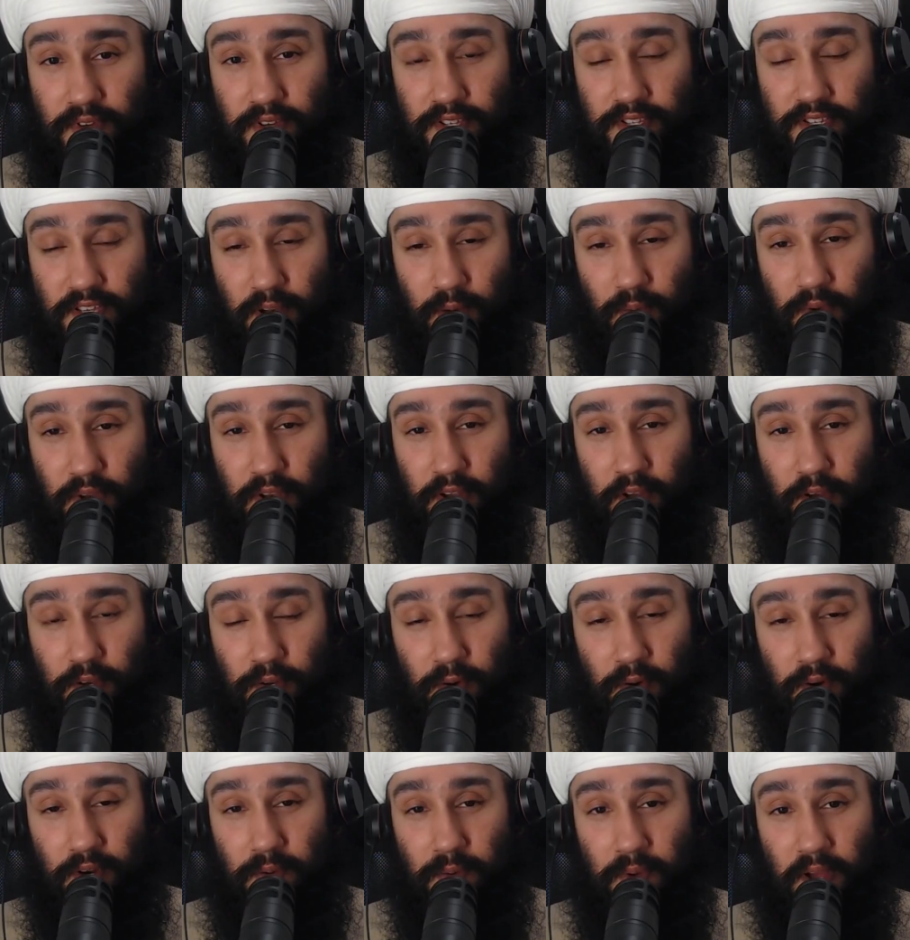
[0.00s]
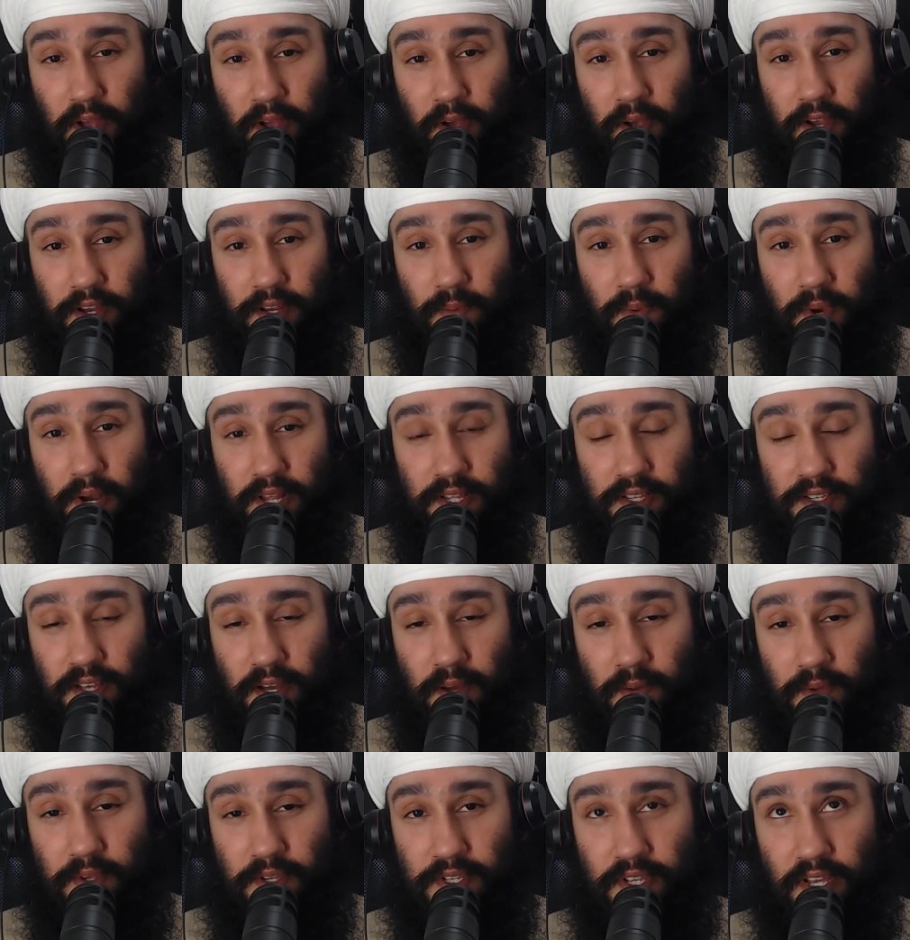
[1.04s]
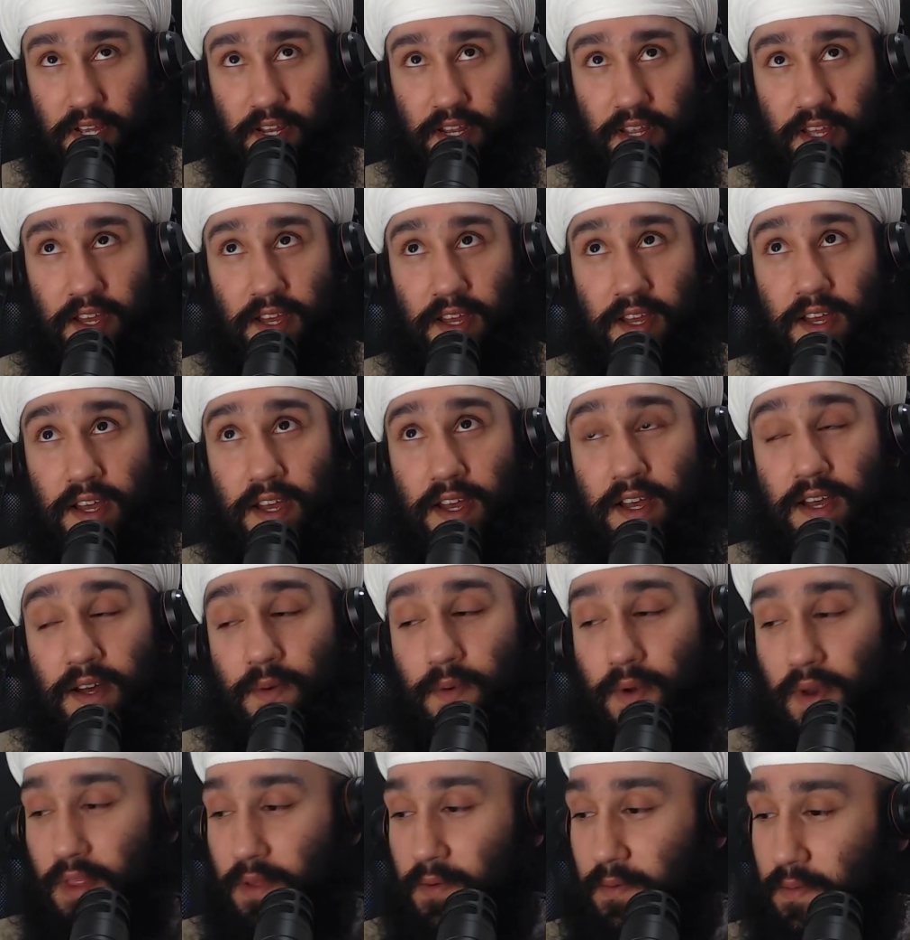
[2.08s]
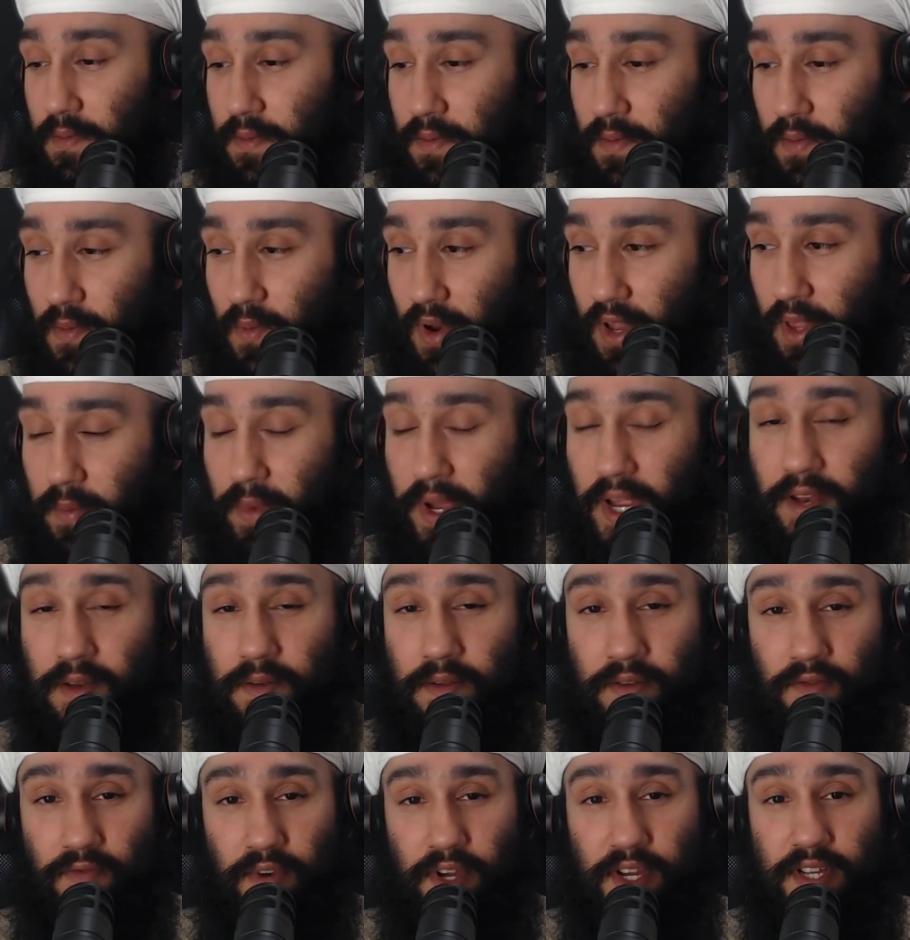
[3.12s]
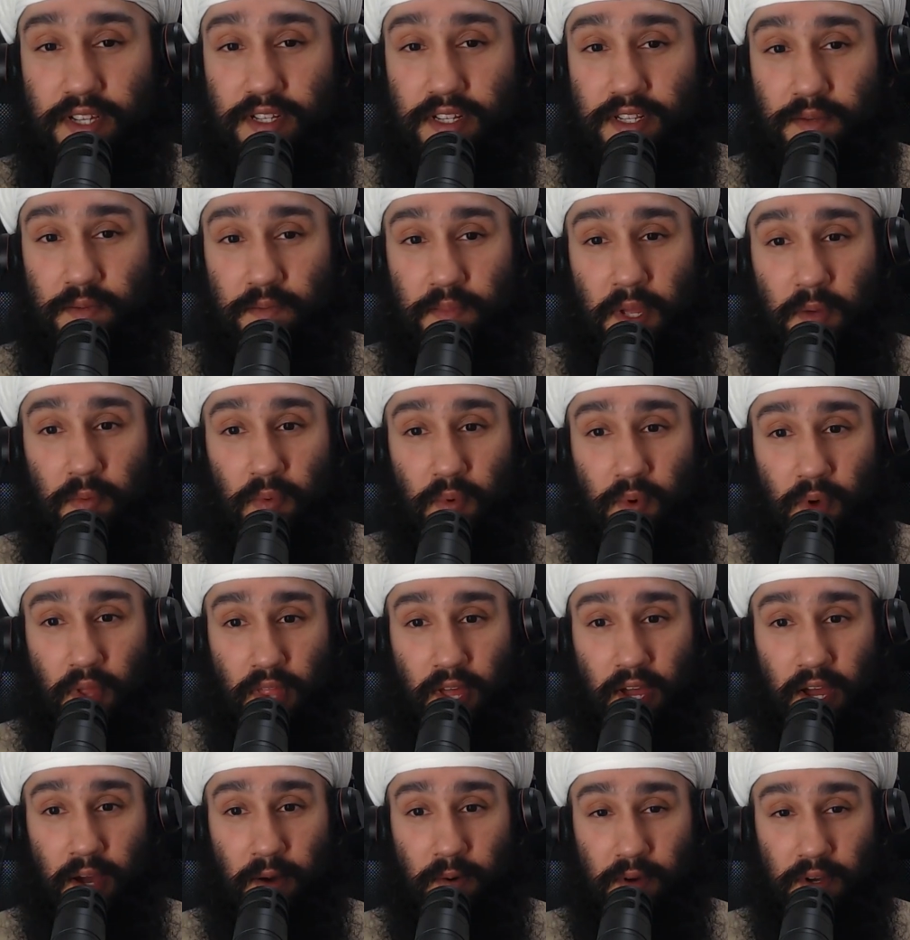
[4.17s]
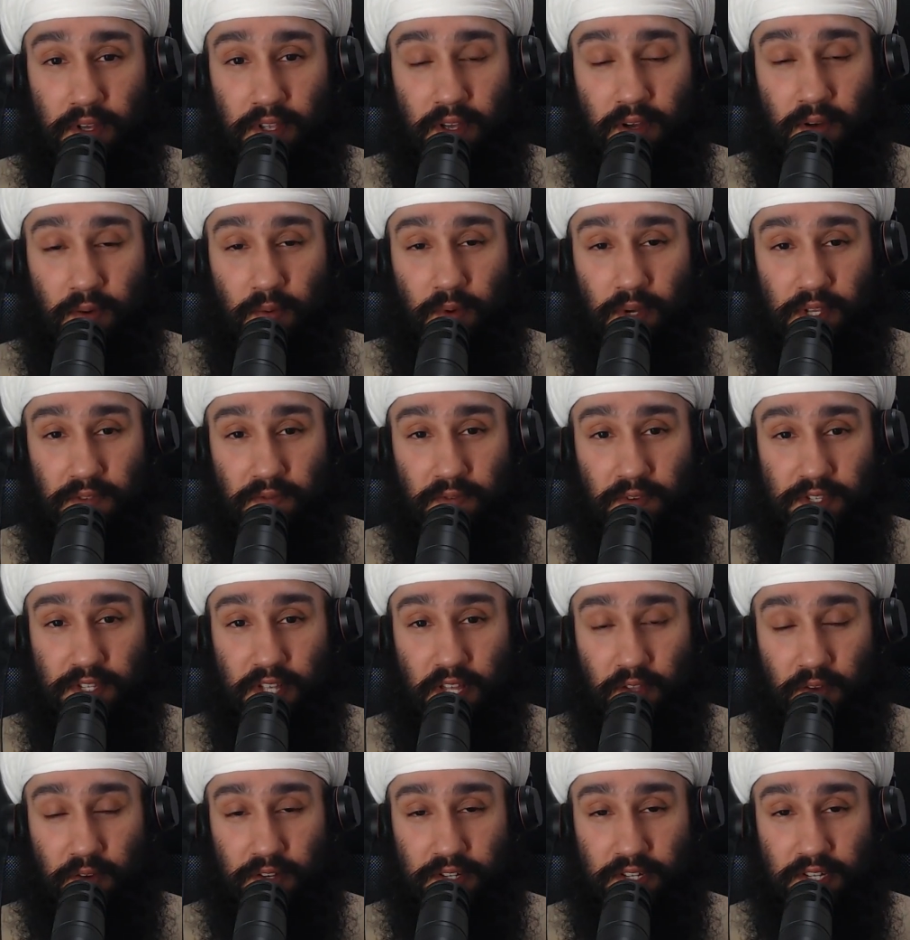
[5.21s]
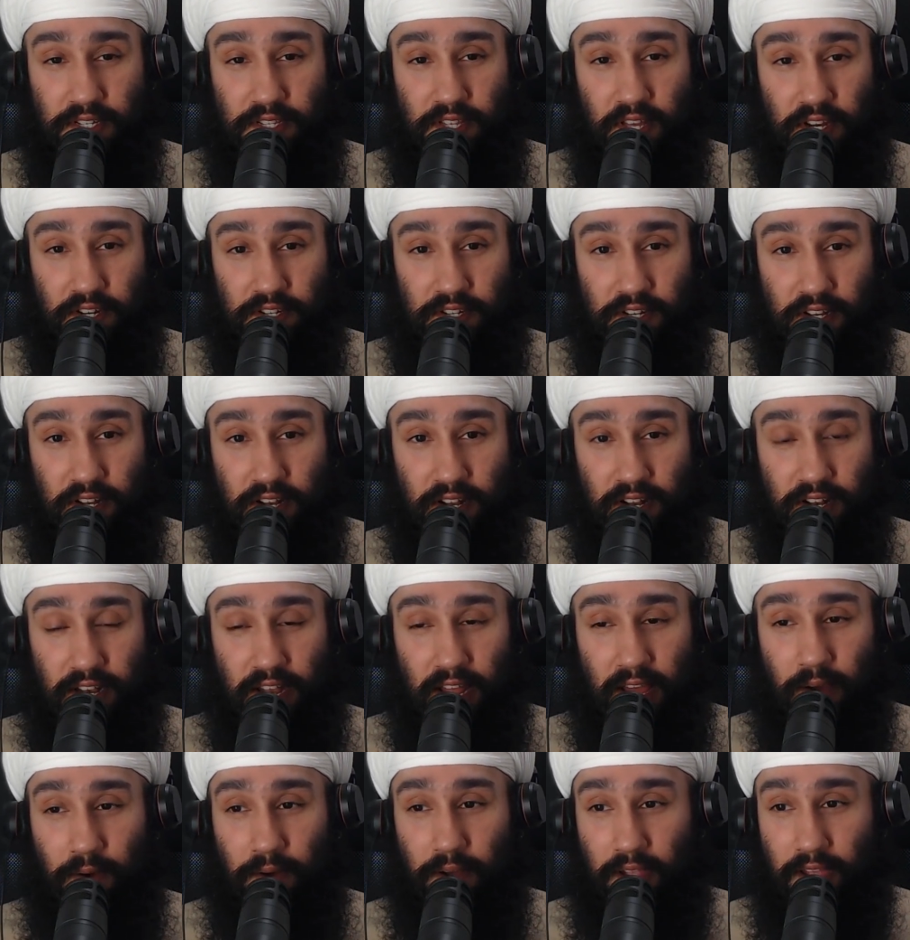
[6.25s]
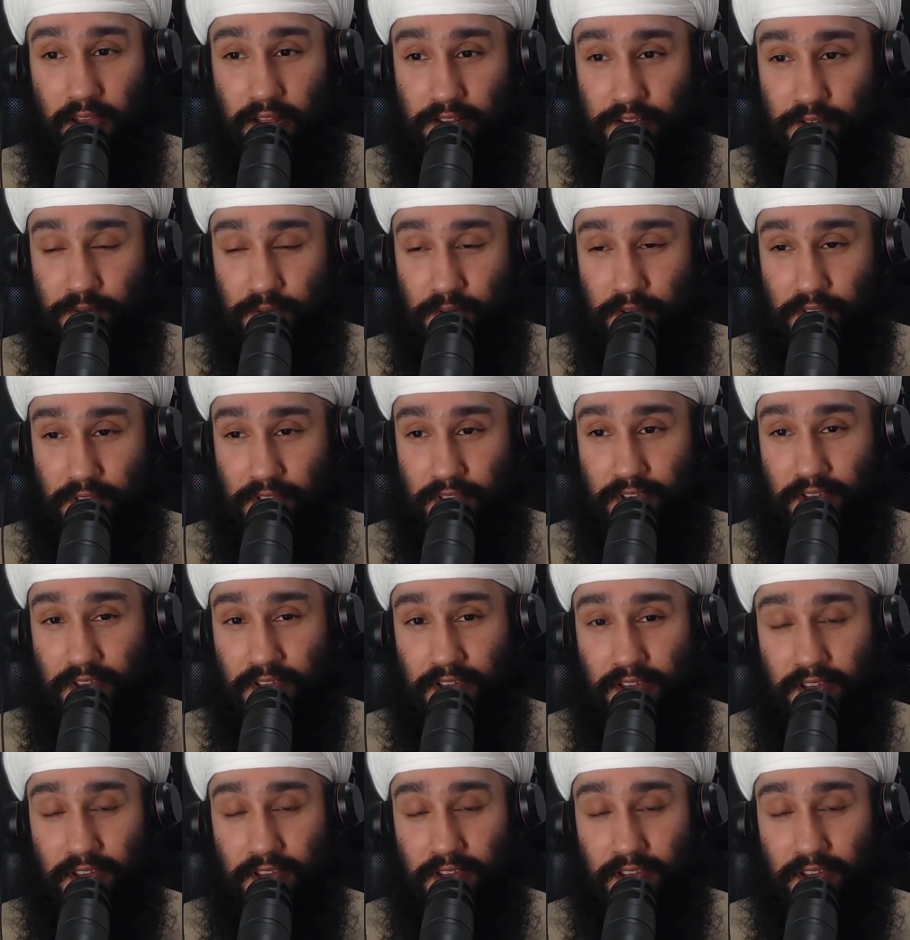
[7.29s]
So when you talked about going to Benisab, you said one of the one of the main reasons people were there was, was for Sadhguruji's darshan, and now again, Chuan,